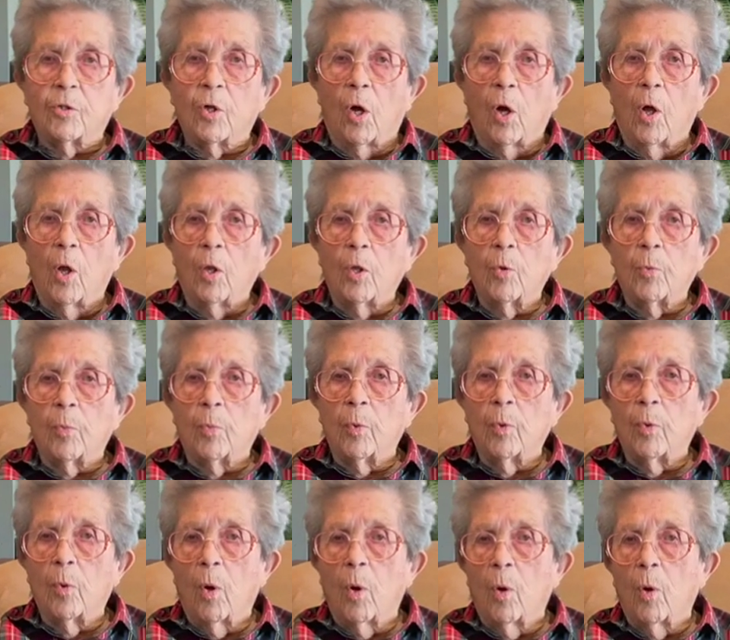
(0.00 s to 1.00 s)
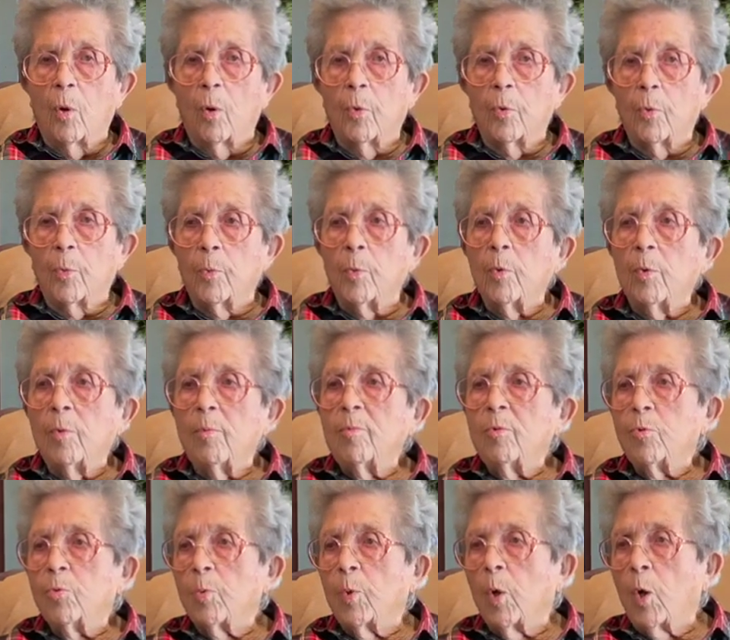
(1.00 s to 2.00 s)
all the
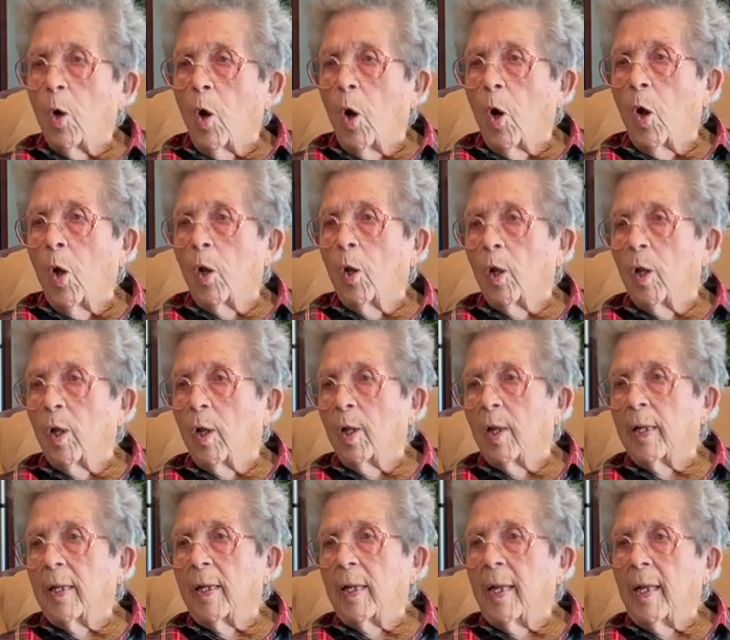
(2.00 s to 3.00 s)
rooms were all